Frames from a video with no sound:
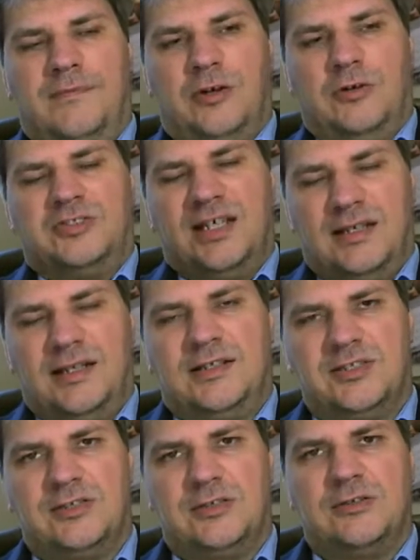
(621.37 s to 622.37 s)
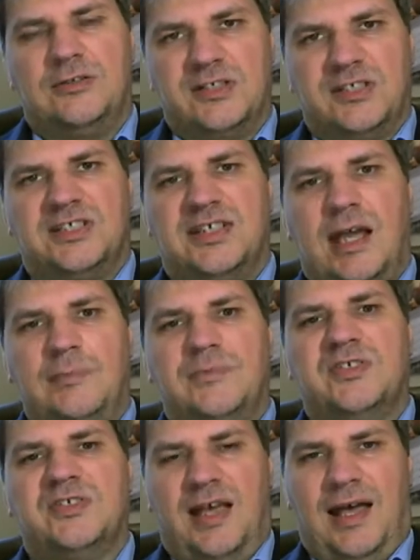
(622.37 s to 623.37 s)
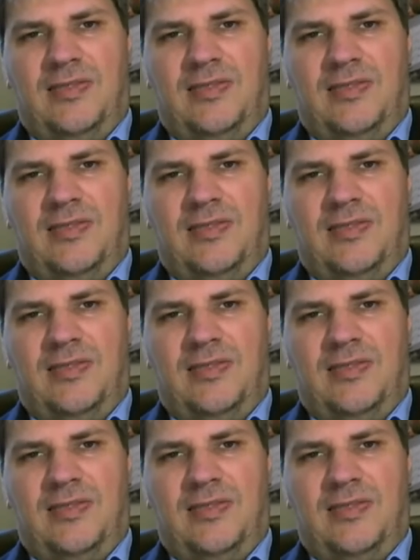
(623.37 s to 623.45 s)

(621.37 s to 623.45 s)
content into steps